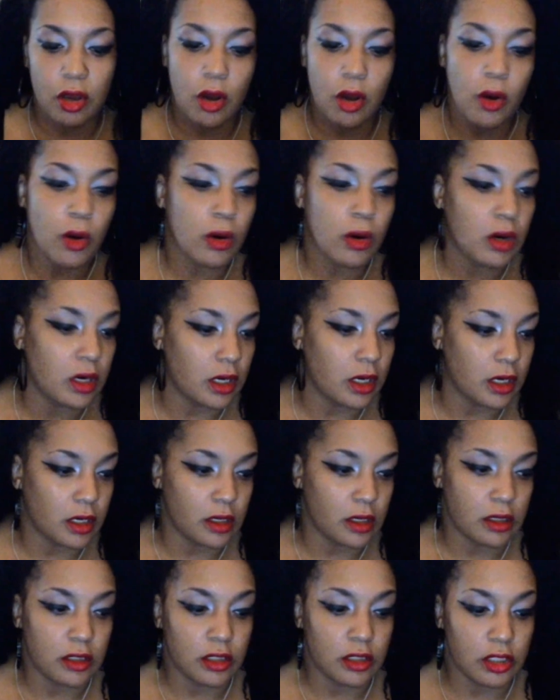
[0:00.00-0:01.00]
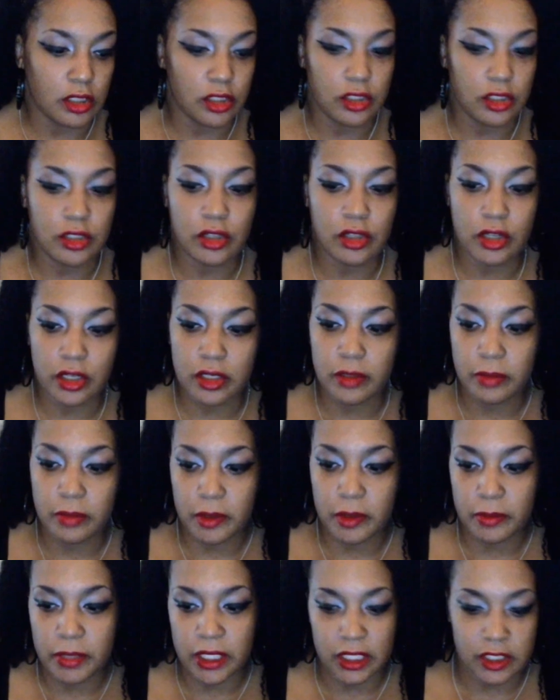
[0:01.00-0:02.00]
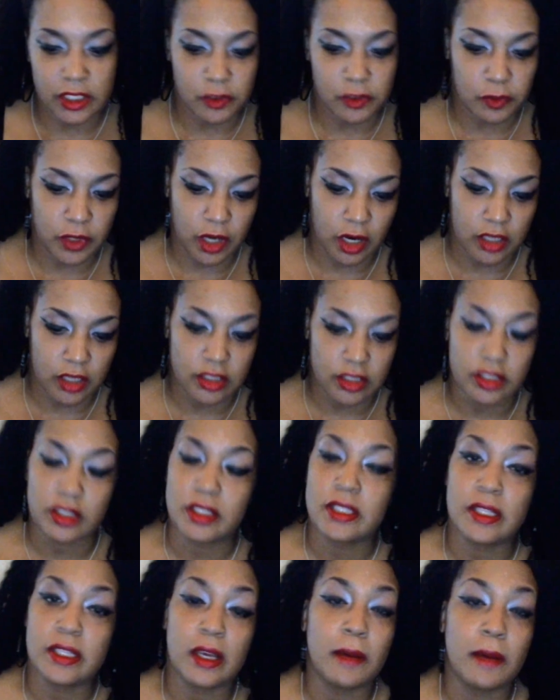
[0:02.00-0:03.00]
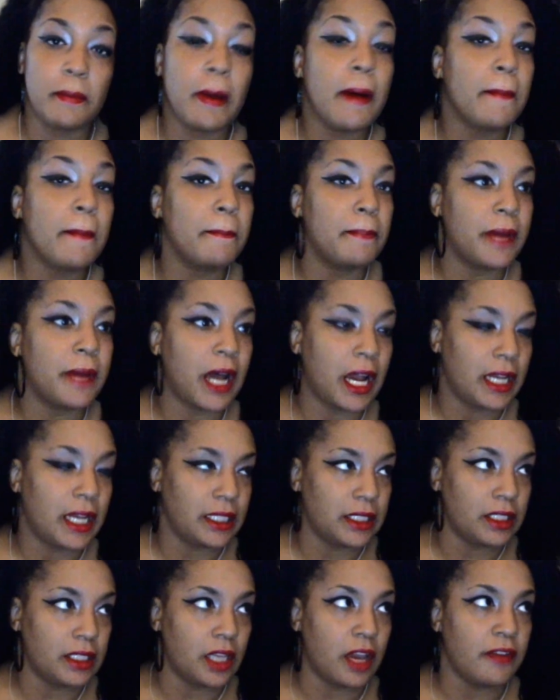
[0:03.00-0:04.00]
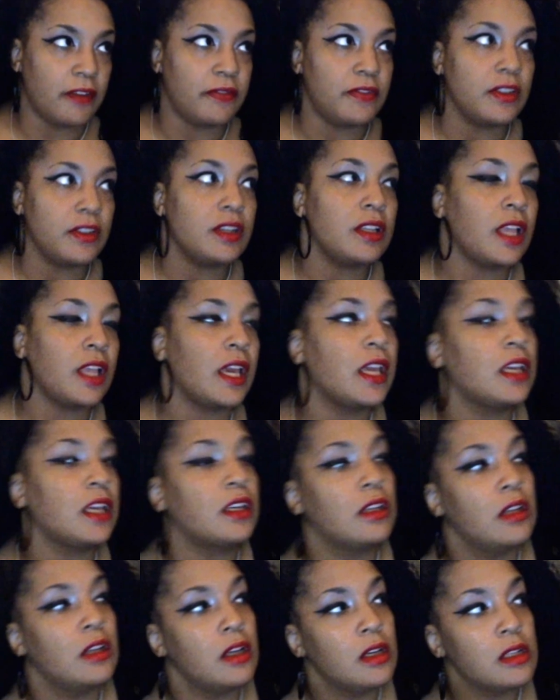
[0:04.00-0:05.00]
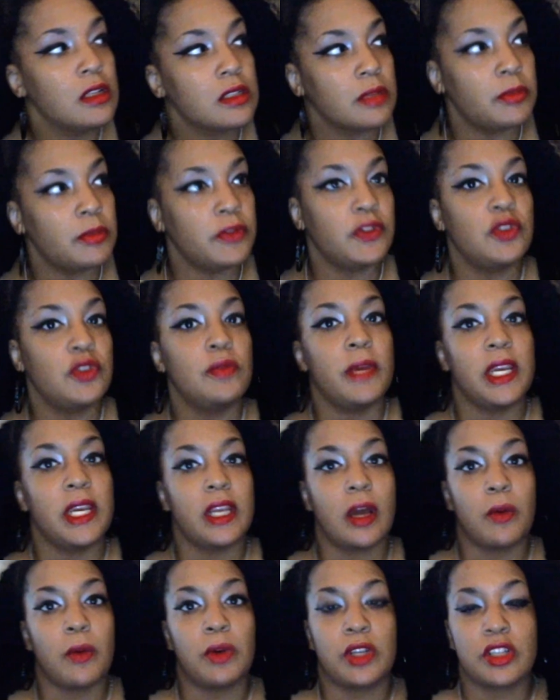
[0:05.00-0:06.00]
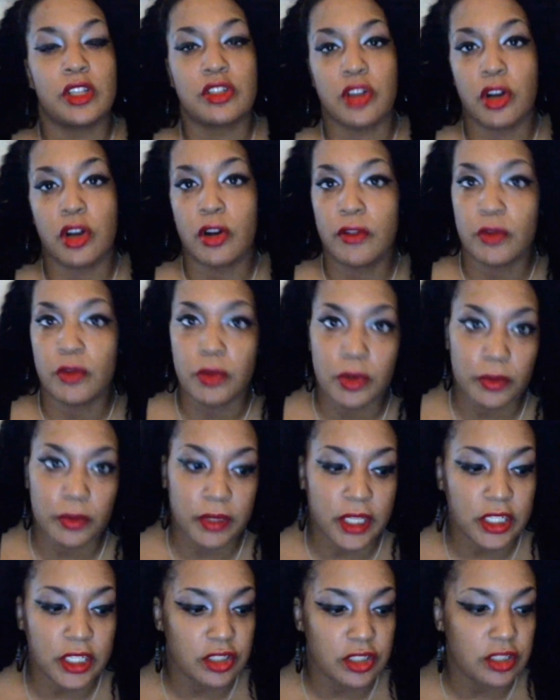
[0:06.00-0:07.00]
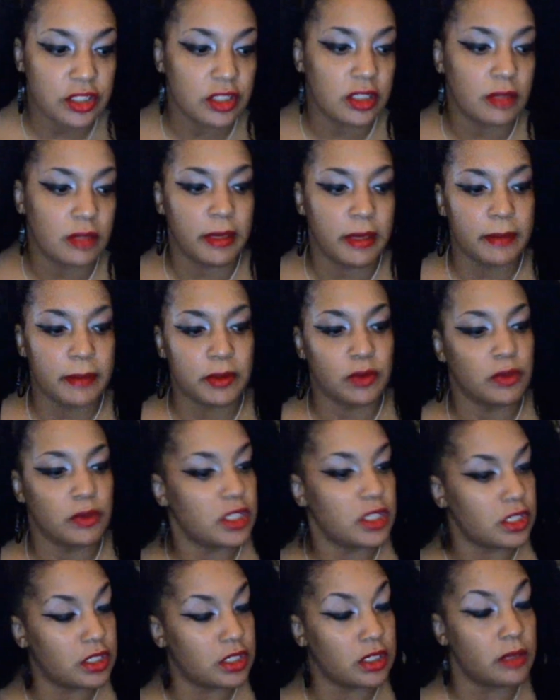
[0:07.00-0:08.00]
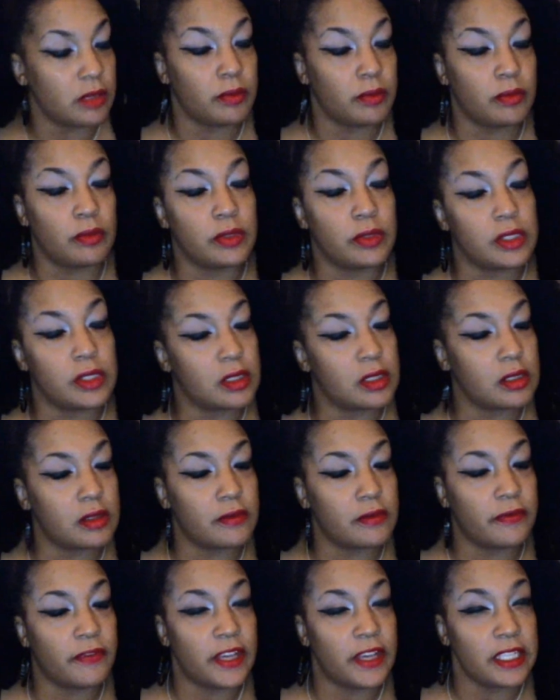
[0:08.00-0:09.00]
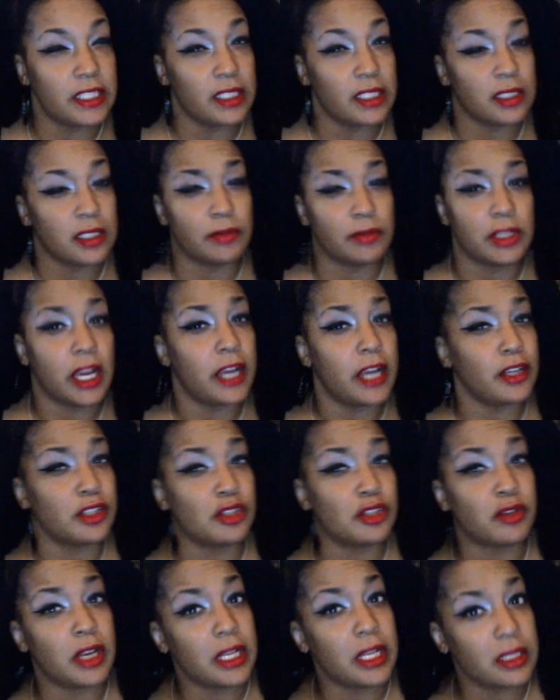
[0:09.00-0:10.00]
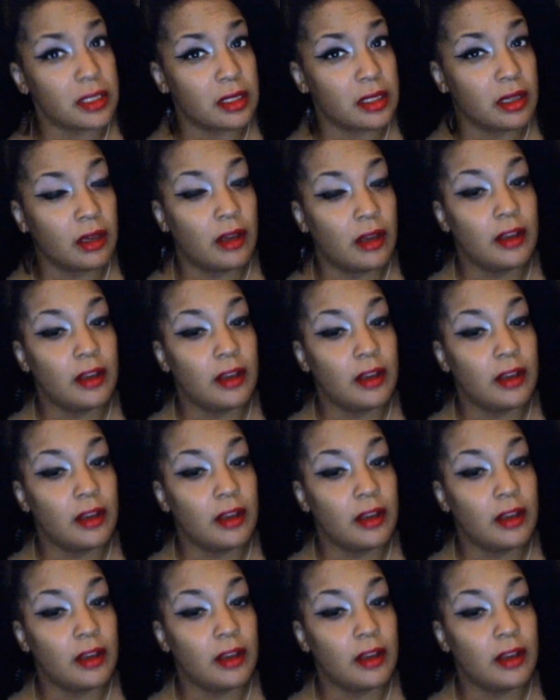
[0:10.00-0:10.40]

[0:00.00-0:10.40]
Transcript: or you're going to be being a sweetheart to some body. I feel like some of you may not want to start over with a relationship. Maybe your relationship was facing some dire straits